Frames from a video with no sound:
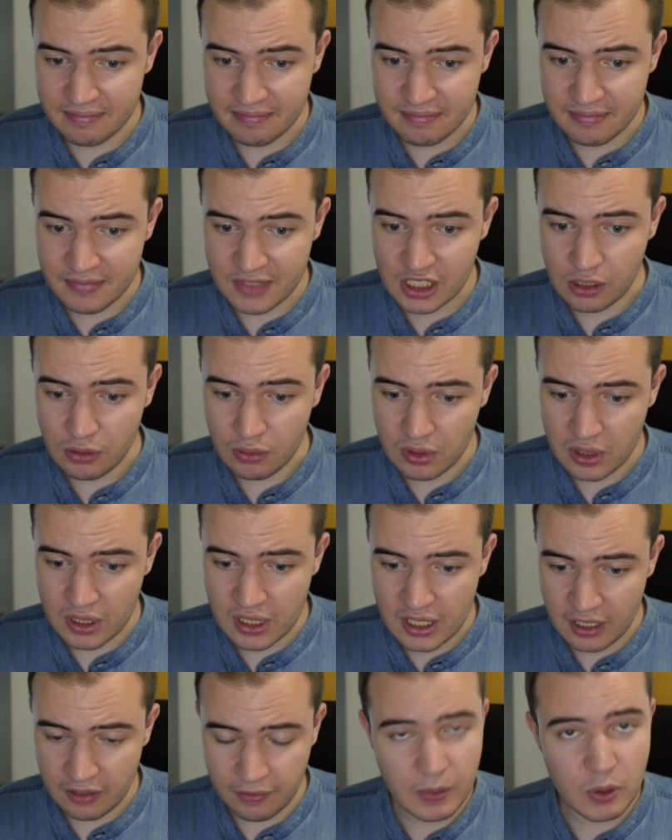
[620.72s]
So
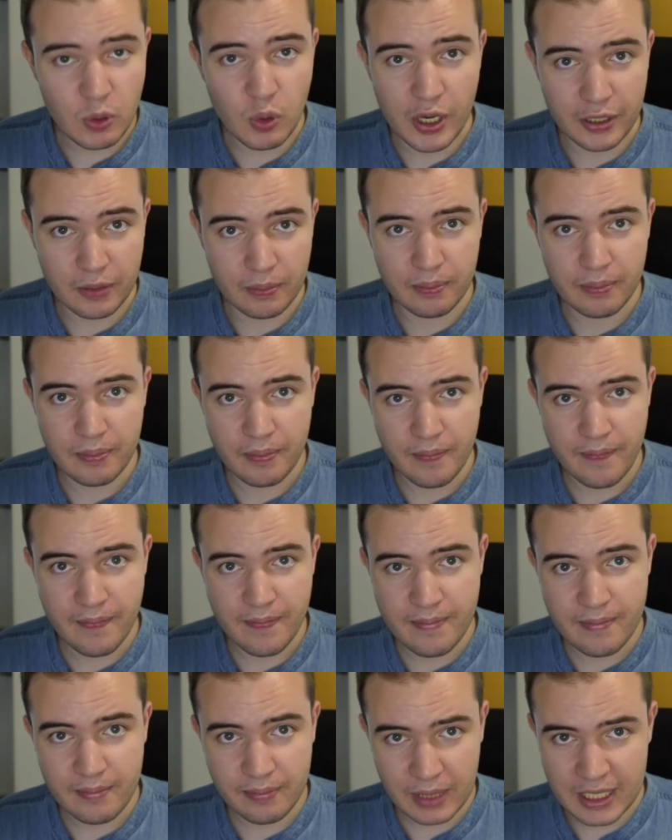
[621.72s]
give me one.
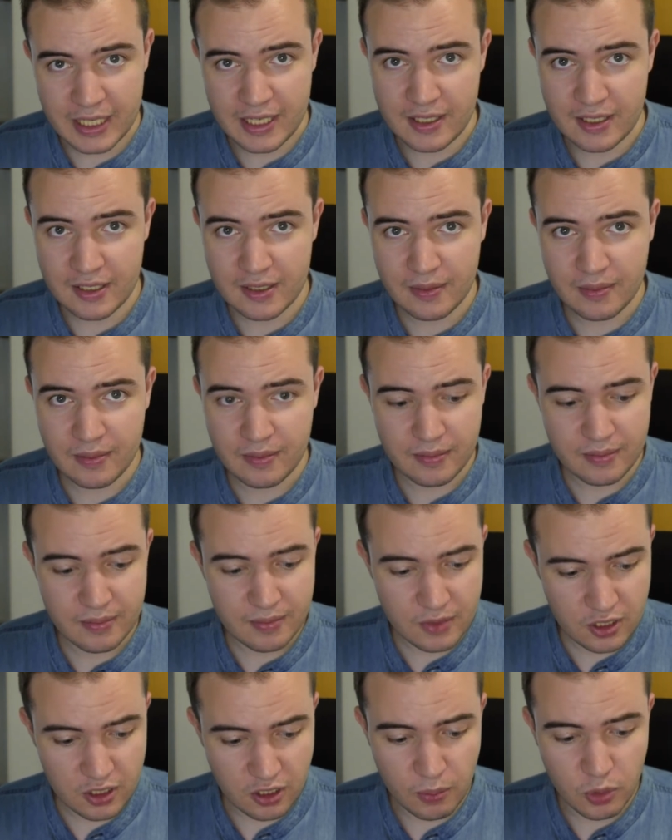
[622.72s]
Please,
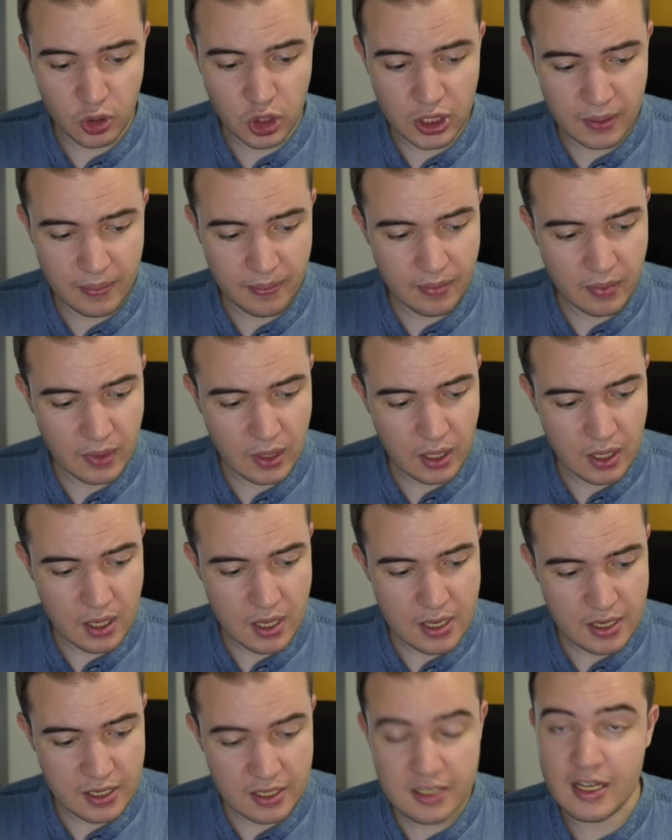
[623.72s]
someone
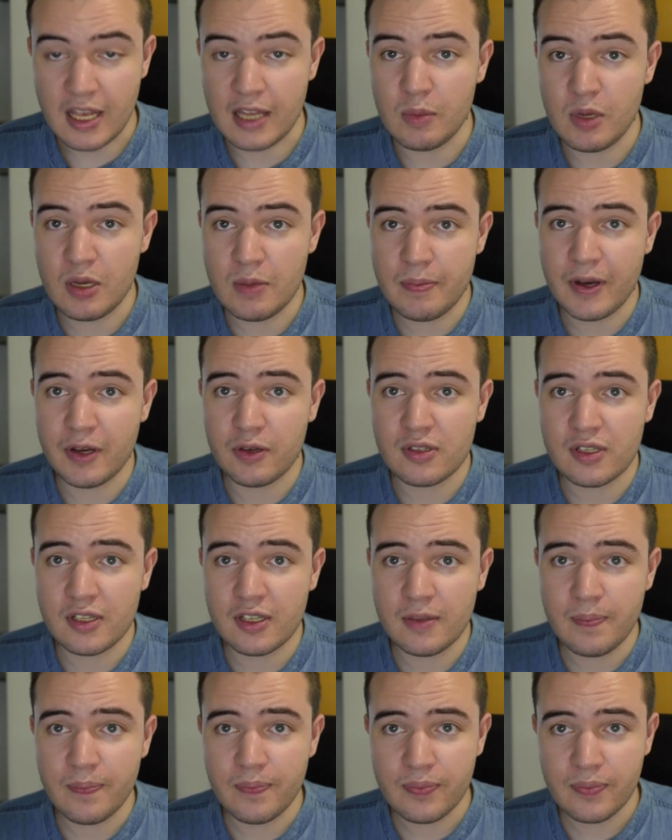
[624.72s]
send me a
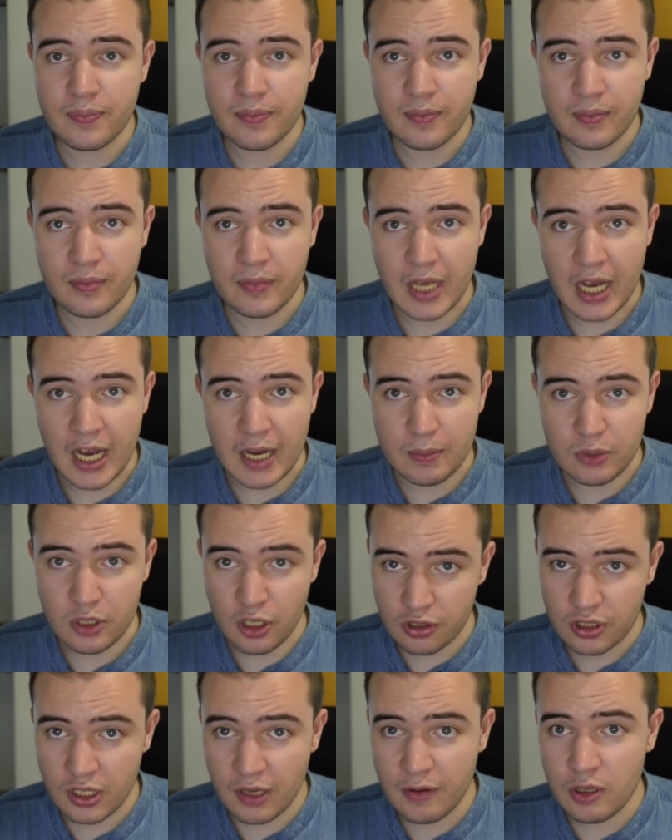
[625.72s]
poster. I'm
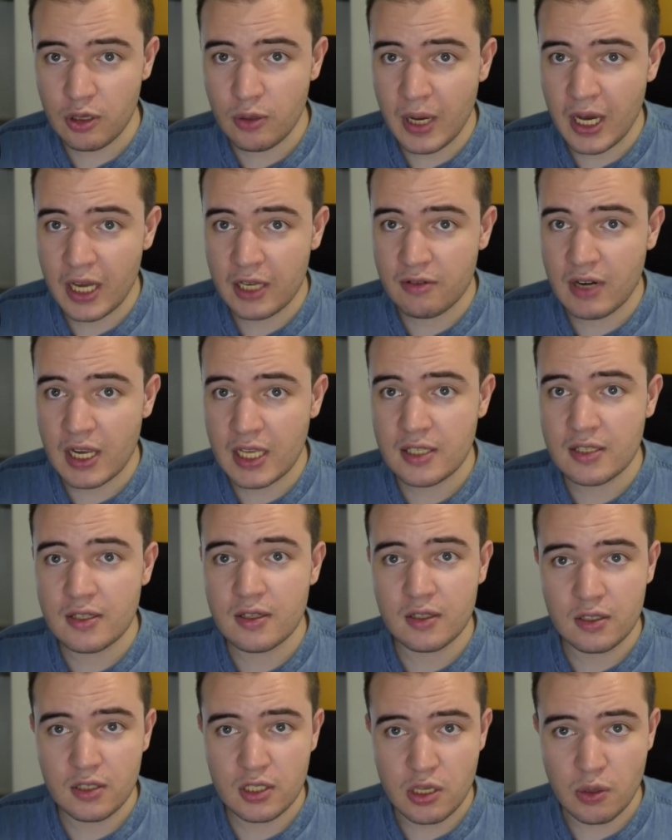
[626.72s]
not giving you my address.
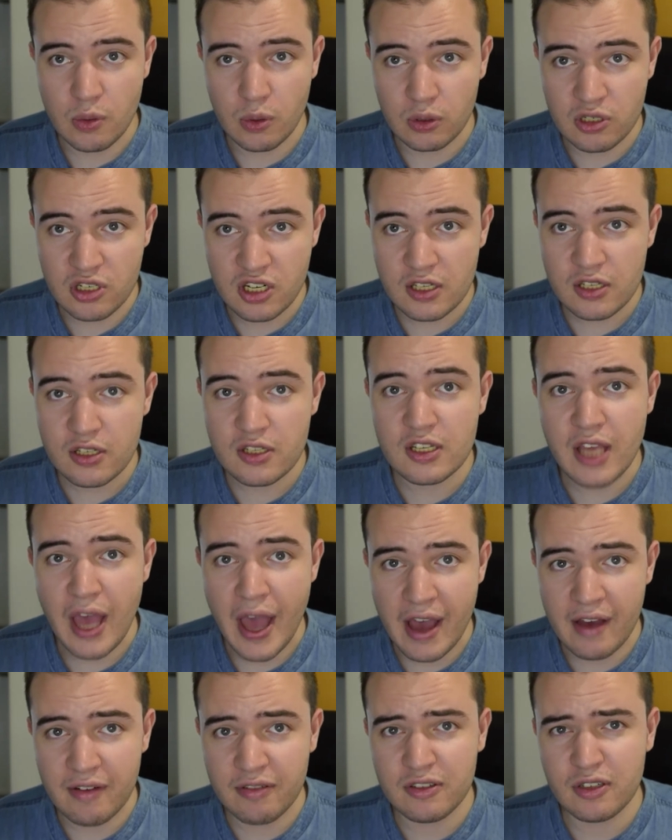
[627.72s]
You will just
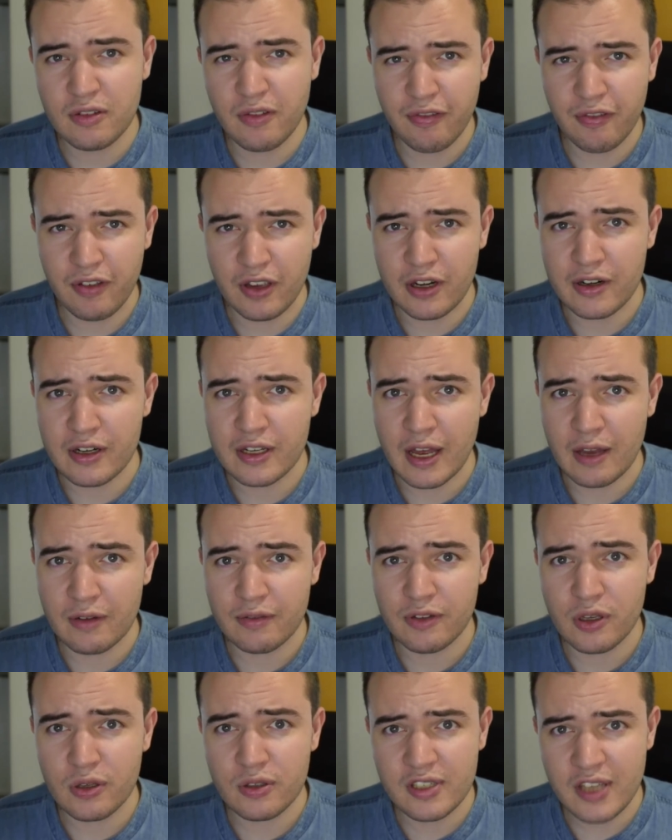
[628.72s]
have to figure it out for
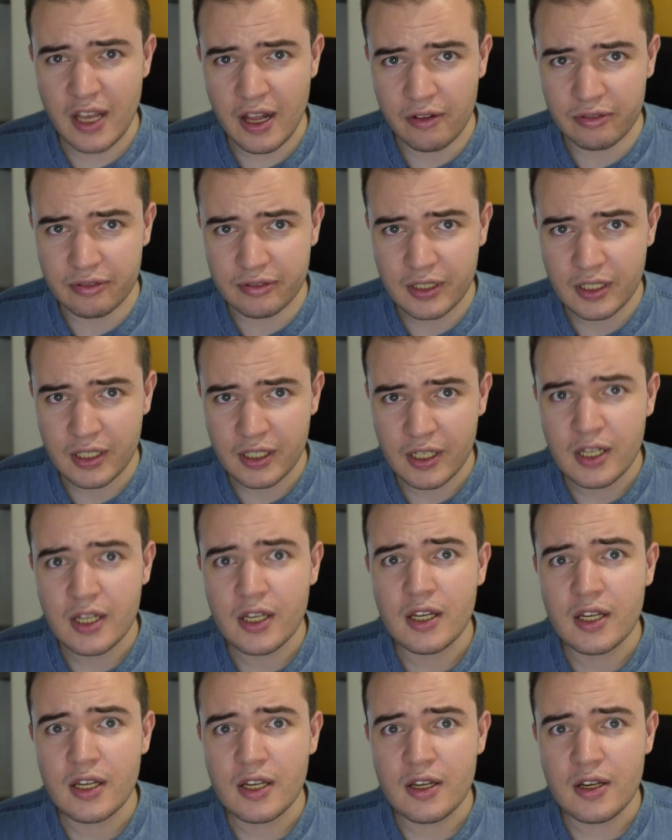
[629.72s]
yourself.
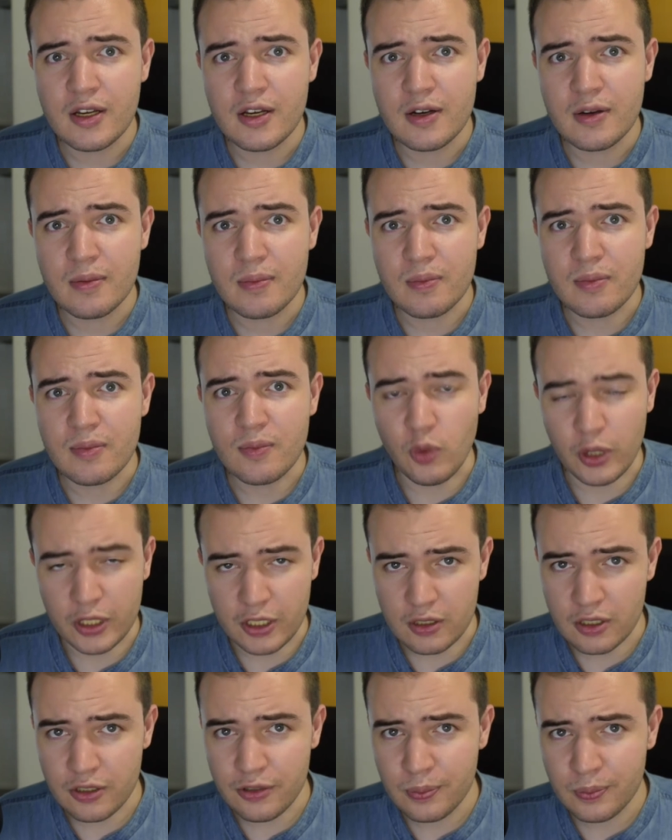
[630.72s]
When you
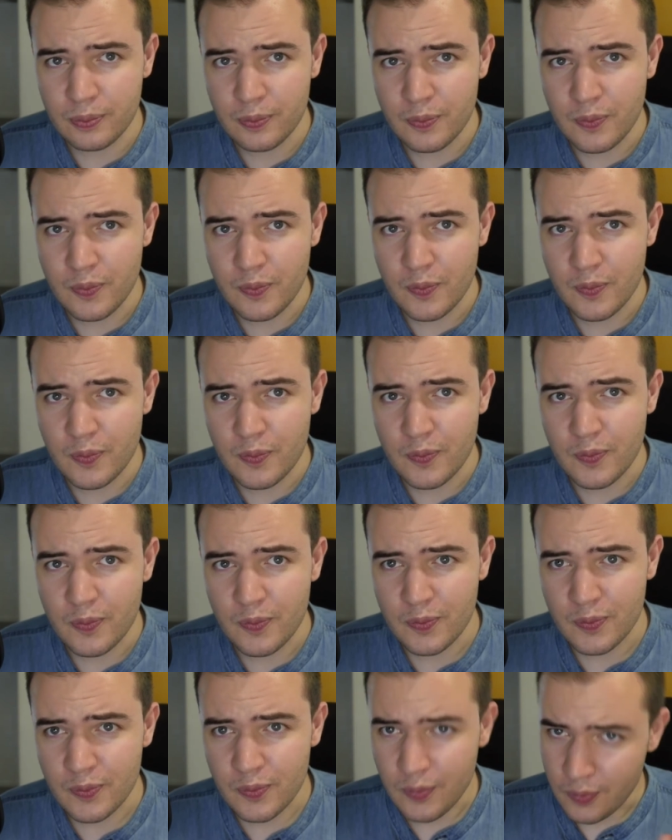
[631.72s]
do,
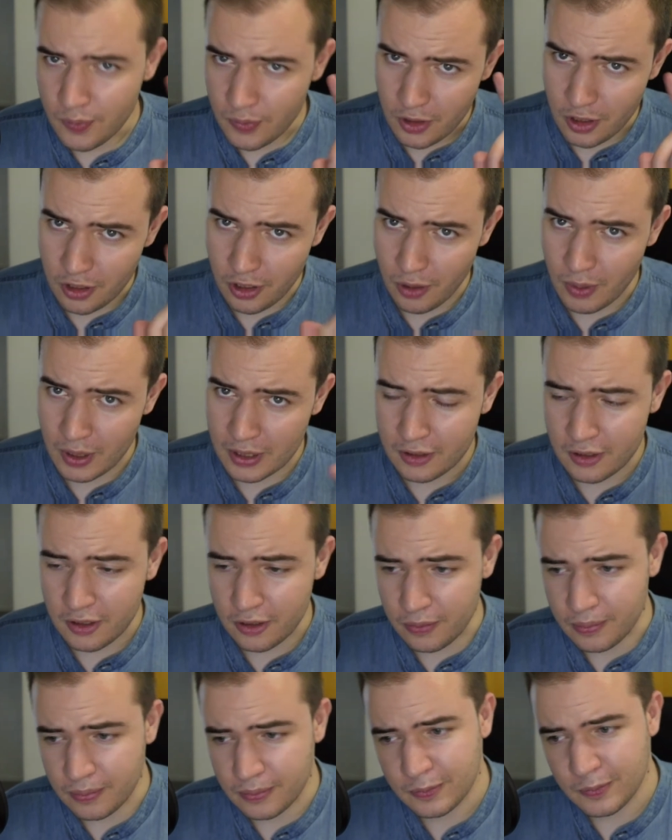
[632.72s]
you know what to
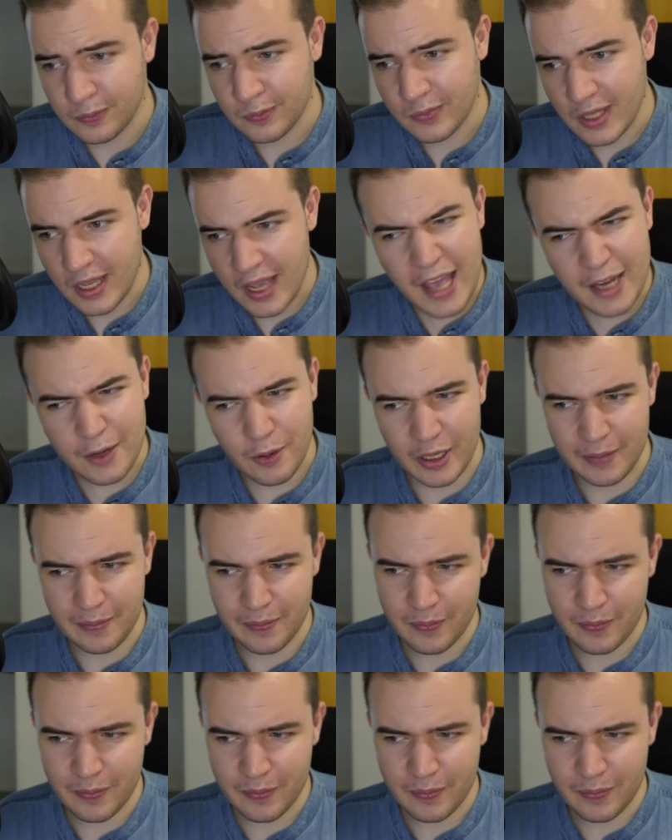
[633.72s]
do. Anyway.